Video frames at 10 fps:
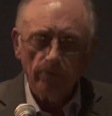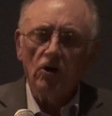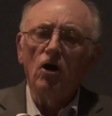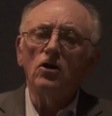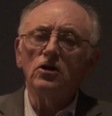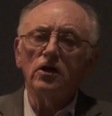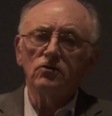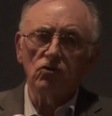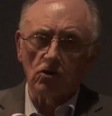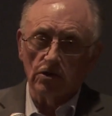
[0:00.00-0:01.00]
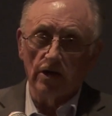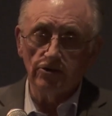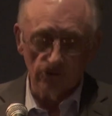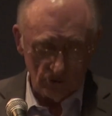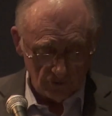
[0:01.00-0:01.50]
and all the other
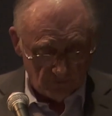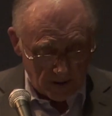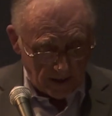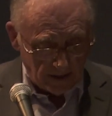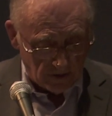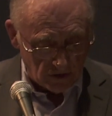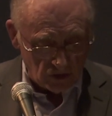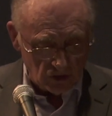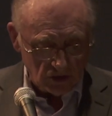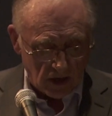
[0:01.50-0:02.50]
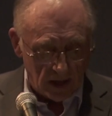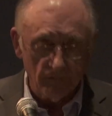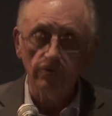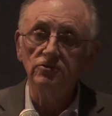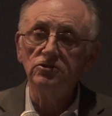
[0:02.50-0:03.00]
organizers who made this
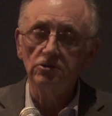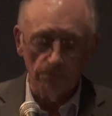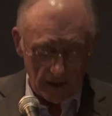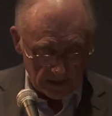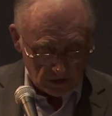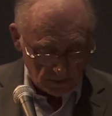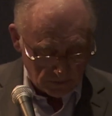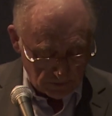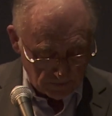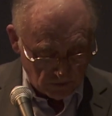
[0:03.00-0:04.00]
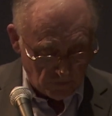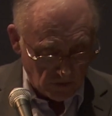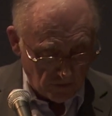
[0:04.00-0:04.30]
conference possible. It's very,